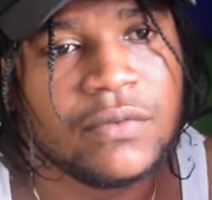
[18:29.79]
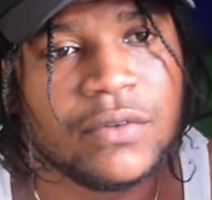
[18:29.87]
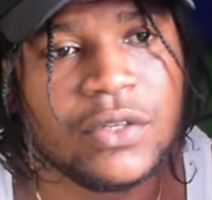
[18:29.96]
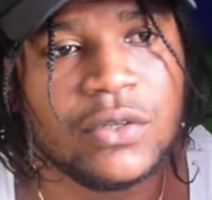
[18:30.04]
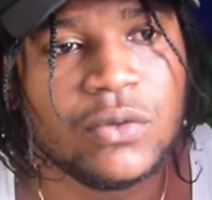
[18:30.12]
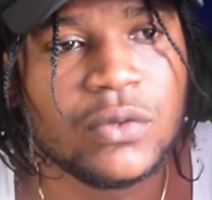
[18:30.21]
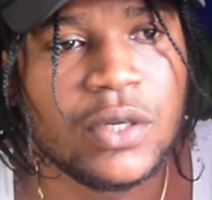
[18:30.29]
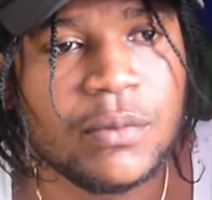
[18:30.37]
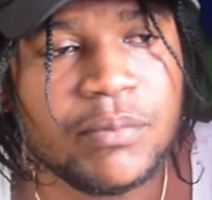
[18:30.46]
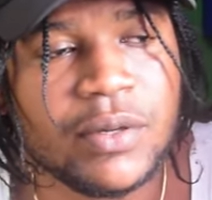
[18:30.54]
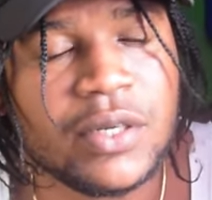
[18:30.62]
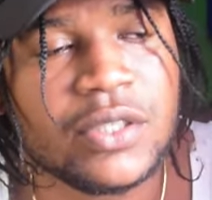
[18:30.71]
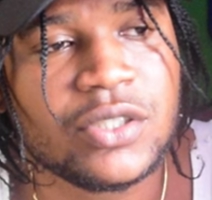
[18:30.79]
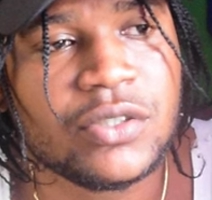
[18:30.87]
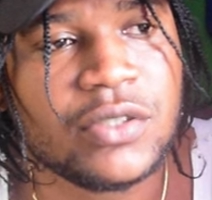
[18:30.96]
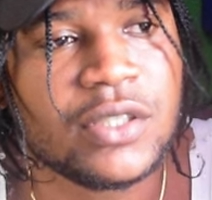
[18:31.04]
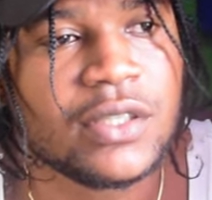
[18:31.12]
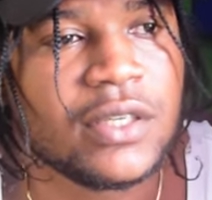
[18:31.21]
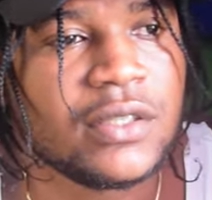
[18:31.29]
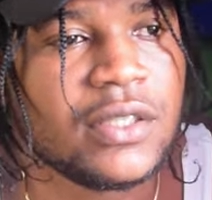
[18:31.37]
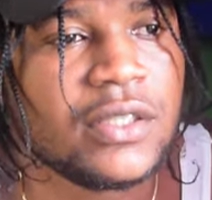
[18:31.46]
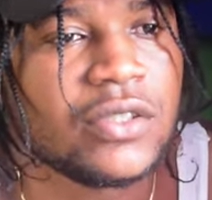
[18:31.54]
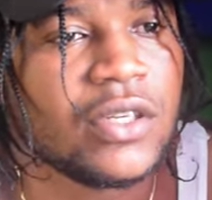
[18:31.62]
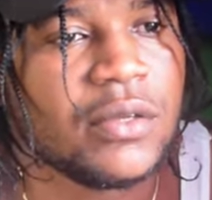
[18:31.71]
for the youth them on the street and
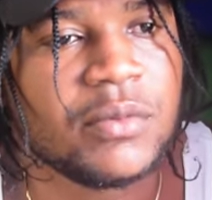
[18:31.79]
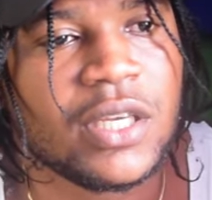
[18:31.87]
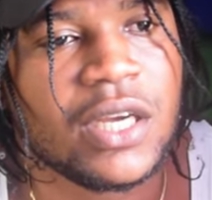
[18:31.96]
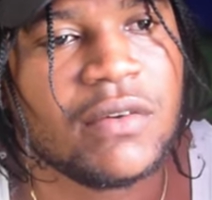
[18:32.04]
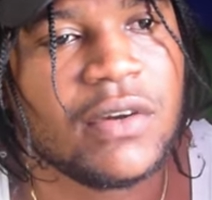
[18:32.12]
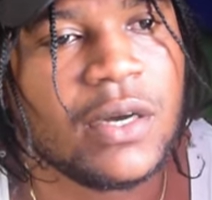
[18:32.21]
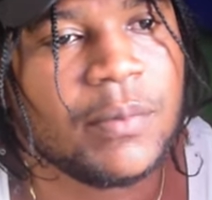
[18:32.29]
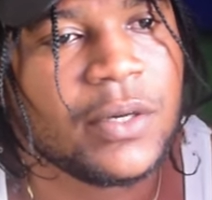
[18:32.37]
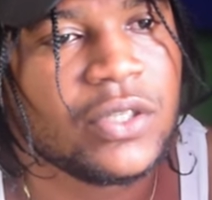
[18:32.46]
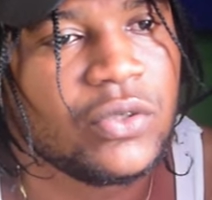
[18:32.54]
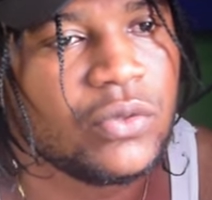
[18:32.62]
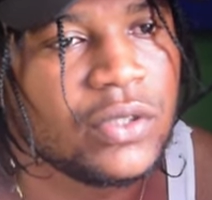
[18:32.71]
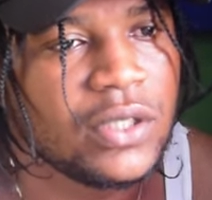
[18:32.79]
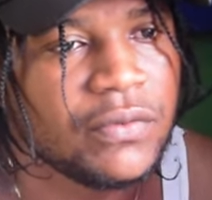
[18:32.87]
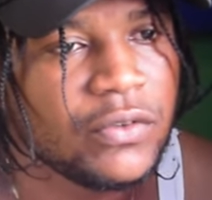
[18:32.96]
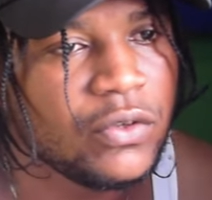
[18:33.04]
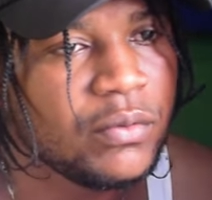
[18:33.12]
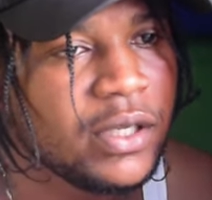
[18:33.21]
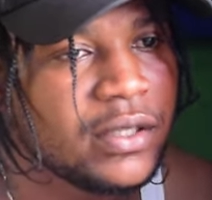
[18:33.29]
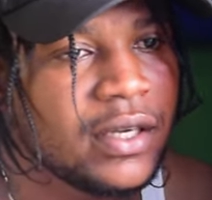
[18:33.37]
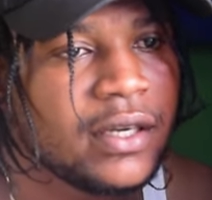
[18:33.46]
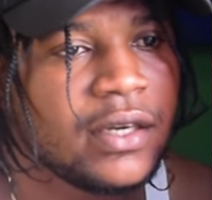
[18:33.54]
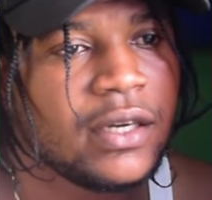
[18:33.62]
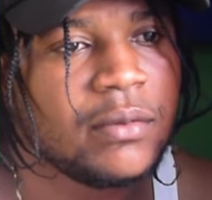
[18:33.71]
things so them can have an opportunity for the better
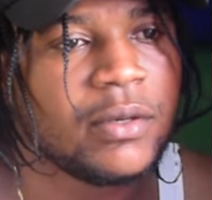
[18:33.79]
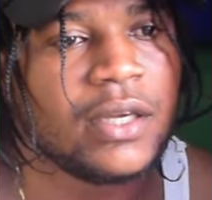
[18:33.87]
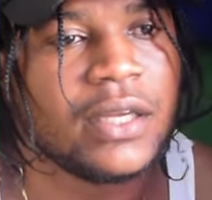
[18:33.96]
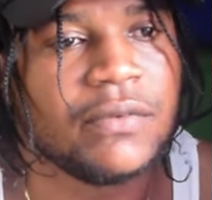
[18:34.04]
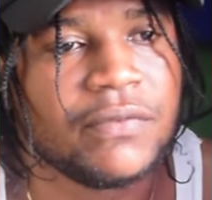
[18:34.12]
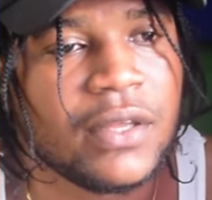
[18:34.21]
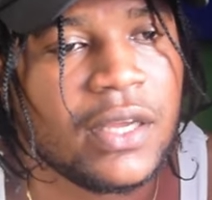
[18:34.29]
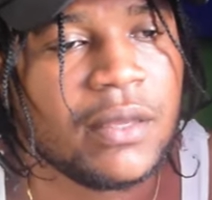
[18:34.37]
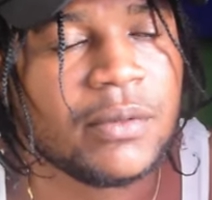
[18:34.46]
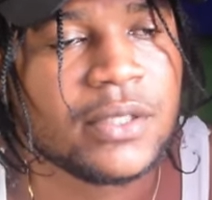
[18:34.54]
in them lifetime.